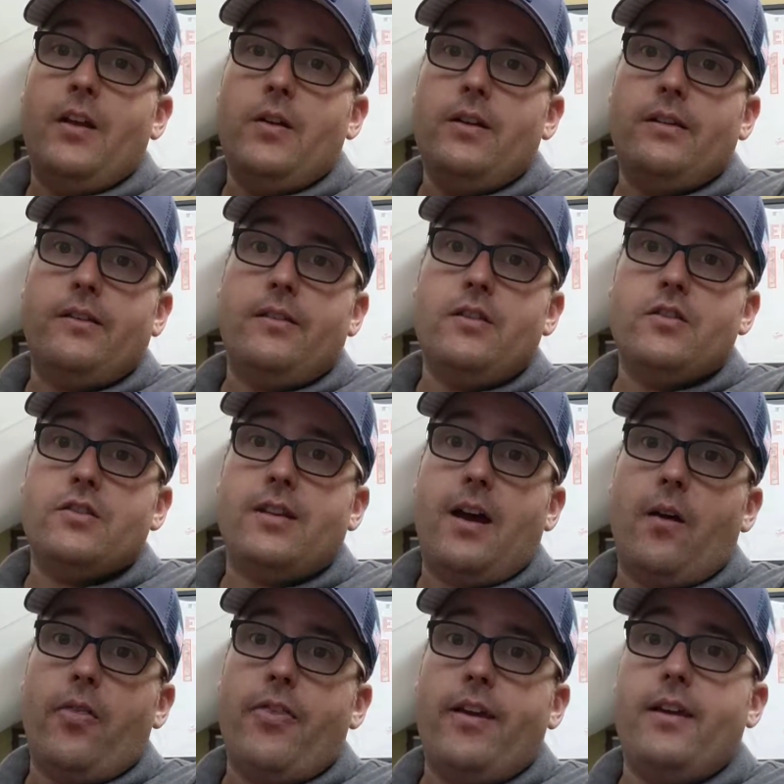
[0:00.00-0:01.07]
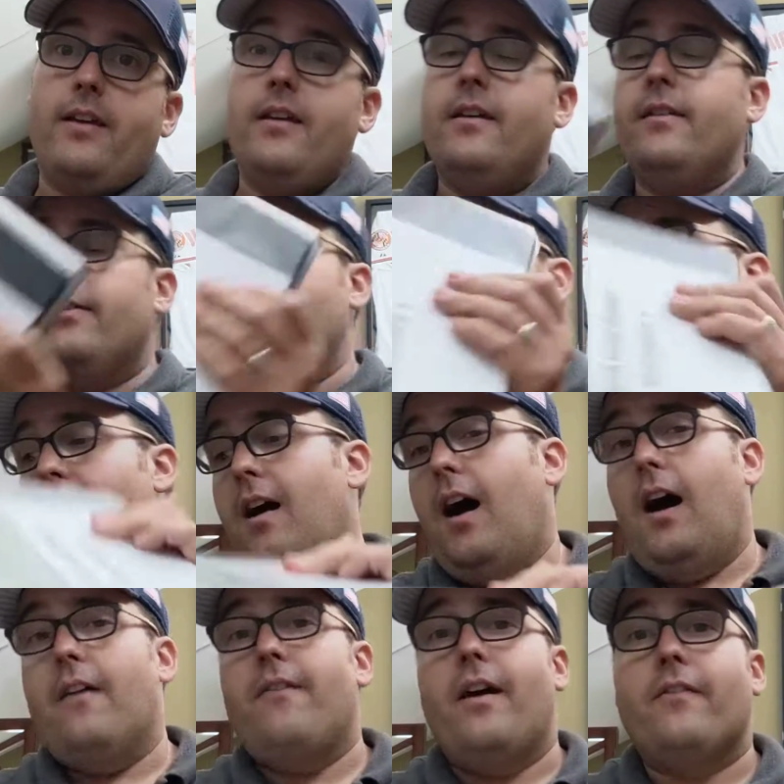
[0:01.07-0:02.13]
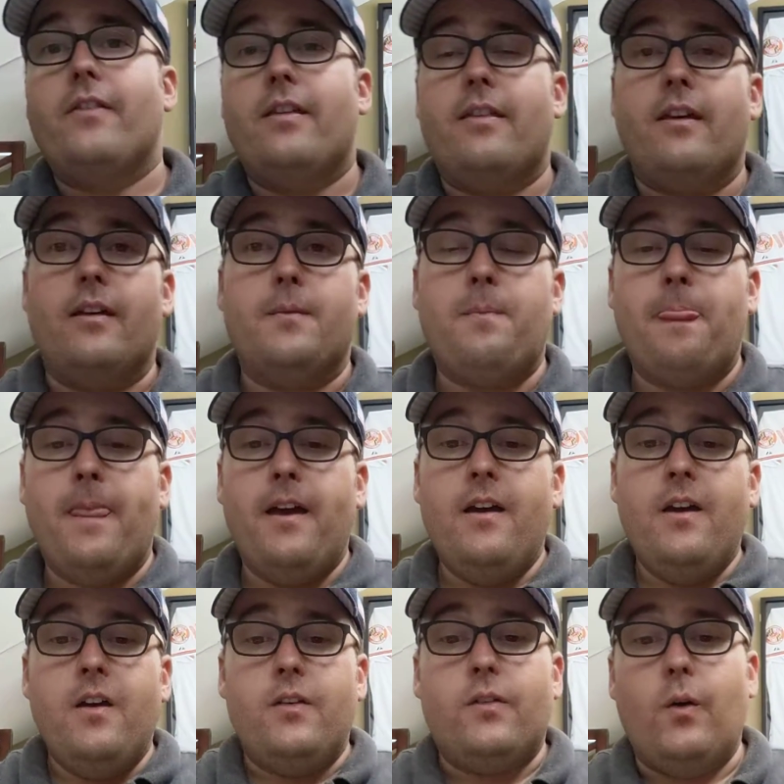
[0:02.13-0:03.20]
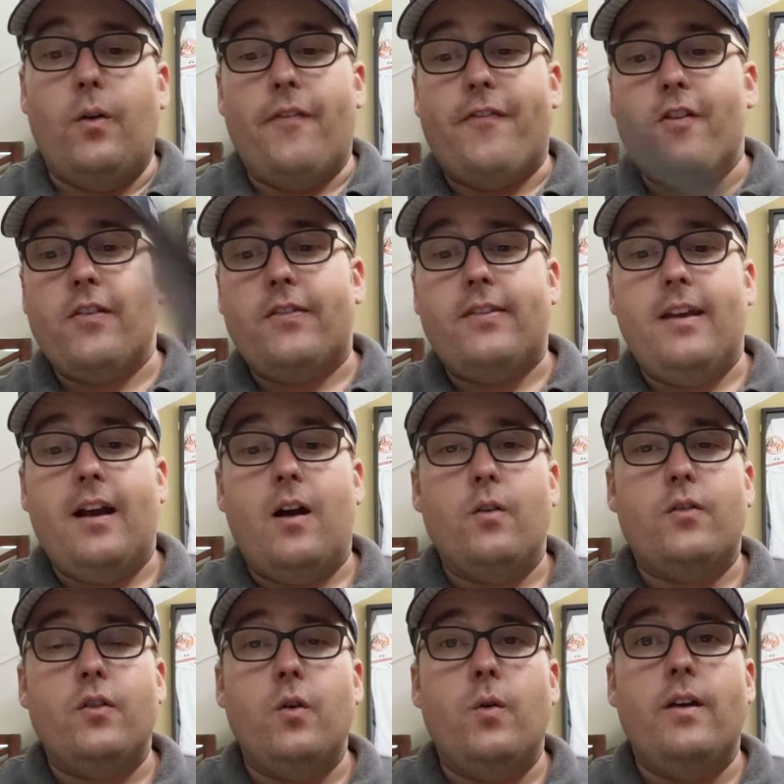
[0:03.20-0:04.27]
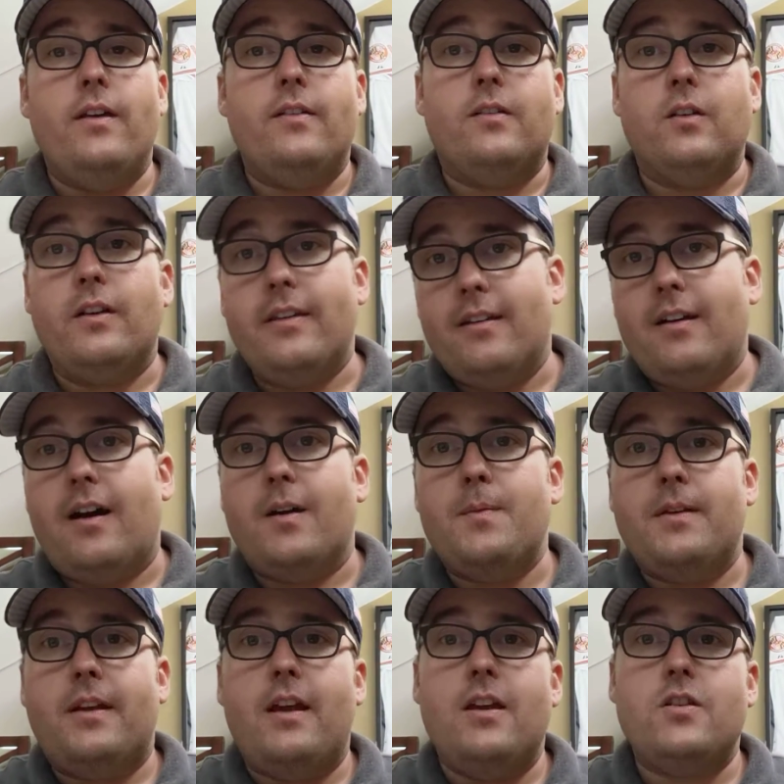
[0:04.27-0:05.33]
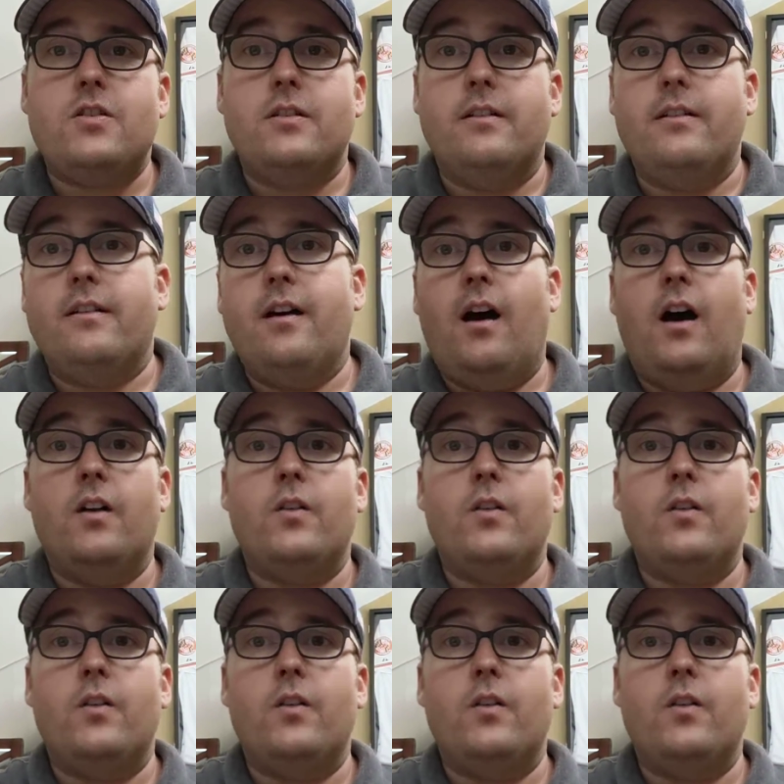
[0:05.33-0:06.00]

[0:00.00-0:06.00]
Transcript: and you can see just how thick it is of everything. So the first thing I'll do is look at the documentation,